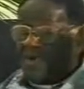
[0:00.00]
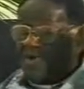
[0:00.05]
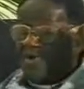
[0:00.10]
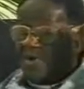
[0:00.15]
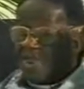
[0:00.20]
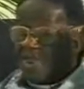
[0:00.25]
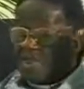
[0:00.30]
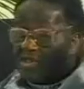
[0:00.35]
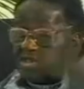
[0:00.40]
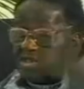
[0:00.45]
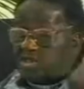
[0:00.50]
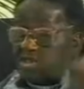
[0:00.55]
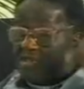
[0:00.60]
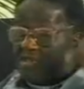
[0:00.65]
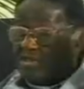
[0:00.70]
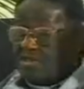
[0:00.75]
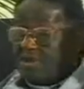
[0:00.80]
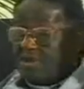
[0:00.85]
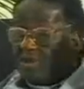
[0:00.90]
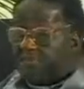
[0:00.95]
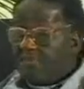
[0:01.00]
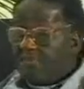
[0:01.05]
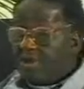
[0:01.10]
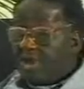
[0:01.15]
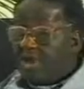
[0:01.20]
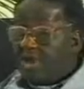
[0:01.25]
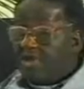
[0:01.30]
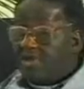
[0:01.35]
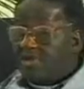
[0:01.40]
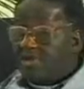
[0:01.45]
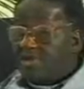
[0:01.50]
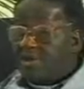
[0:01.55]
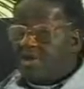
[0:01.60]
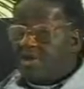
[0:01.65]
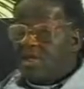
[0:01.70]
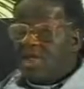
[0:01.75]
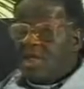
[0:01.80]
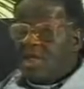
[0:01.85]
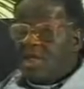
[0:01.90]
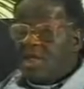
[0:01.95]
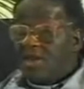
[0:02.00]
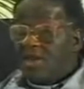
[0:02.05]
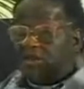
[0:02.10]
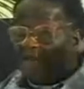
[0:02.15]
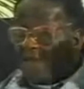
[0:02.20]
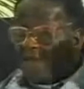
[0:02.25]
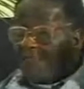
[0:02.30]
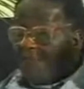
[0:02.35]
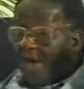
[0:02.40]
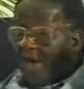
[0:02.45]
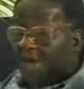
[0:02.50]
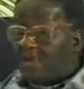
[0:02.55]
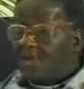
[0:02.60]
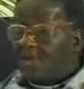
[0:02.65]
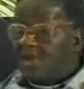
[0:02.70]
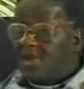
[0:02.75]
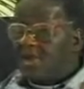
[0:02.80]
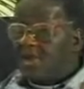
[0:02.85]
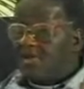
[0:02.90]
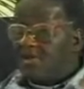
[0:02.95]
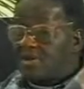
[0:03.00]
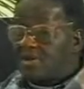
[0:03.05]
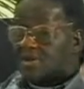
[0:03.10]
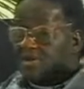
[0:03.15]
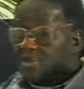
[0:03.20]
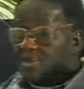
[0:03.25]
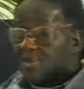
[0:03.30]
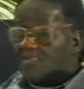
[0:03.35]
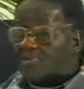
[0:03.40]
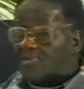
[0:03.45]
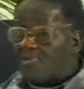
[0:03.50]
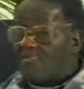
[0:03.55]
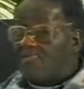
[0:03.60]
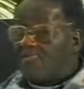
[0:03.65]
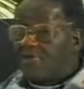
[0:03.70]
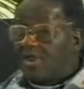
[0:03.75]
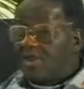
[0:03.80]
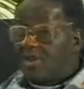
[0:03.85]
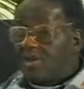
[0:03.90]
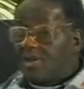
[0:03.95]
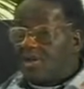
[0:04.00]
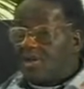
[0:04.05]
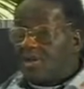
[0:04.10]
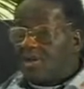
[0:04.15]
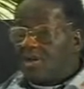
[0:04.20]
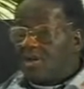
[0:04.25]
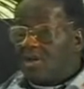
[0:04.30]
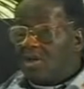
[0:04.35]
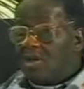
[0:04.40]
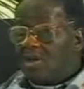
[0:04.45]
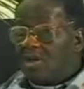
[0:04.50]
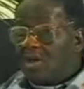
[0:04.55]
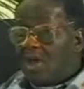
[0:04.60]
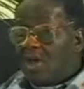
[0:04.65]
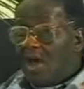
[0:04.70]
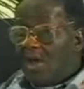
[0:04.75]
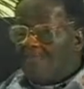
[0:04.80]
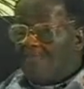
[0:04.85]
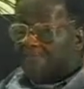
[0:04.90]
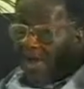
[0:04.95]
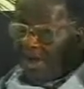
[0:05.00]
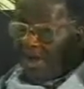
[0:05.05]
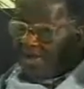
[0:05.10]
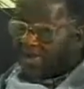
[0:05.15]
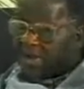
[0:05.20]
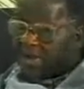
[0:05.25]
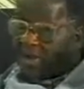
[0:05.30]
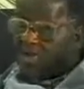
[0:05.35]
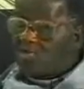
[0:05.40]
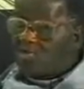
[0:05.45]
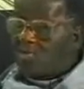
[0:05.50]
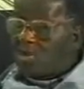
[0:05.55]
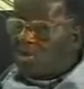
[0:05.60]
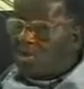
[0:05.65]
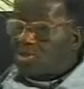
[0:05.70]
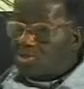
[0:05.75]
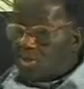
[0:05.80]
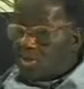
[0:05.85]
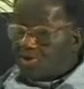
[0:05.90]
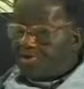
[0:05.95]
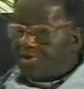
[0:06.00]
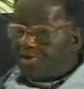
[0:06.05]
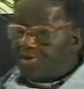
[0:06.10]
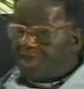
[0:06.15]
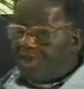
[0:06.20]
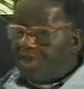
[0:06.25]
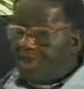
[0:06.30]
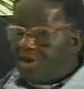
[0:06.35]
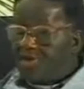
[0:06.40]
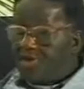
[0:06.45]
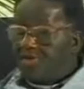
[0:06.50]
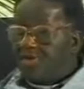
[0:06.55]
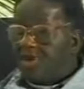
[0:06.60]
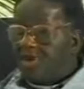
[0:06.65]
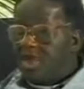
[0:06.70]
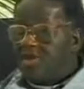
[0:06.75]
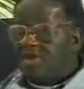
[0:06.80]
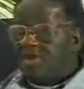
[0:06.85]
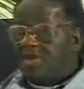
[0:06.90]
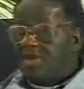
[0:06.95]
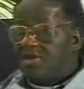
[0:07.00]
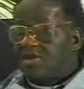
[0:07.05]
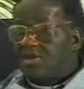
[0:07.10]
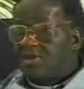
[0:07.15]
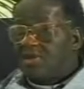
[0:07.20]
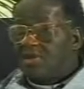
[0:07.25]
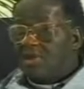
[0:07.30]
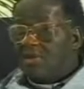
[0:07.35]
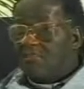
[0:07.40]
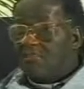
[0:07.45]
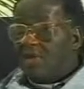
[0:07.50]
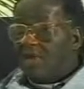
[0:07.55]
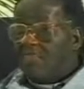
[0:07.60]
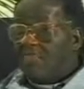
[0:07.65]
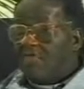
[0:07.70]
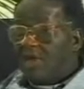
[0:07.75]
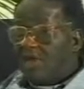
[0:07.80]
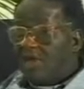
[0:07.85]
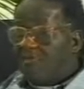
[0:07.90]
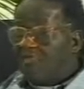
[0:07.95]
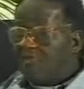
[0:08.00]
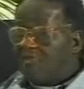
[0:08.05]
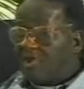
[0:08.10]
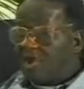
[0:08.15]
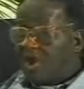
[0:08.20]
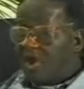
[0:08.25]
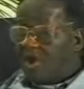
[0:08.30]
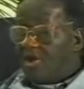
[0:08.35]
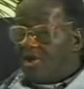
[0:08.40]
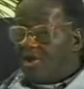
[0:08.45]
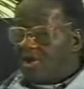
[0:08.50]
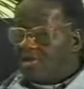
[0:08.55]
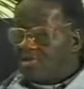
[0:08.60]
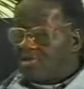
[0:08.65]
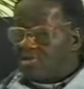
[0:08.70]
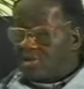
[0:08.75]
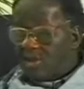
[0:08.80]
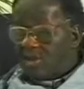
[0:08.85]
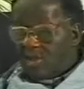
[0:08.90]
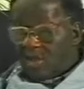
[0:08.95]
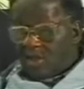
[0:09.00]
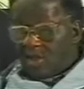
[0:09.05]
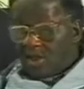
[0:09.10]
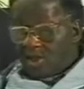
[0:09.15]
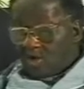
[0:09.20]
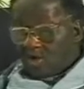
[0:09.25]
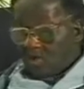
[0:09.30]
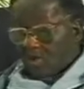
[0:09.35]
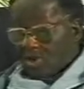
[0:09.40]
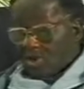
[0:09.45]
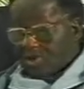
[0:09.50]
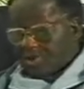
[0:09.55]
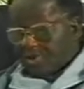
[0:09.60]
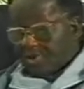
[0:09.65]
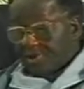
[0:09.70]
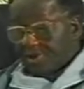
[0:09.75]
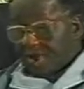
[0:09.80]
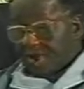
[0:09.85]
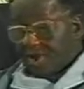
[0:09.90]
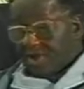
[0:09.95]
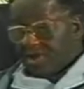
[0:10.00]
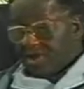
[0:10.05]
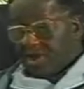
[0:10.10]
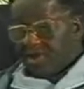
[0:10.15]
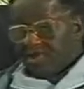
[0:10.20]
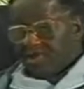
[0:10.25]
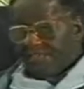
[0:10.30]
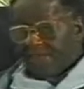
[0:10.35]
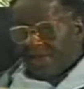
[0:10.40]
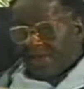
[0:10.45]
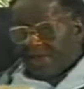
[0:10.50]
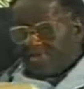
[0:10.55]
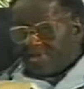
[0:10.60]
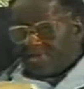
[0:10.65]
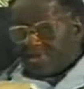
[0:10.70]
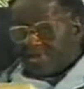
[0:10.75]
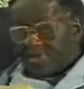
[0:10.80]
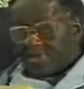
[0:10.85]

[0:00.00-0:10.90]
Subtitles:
race discrimination and apartheid in South Africa. Apartheid was not really created by the Afrikaners. It was created by this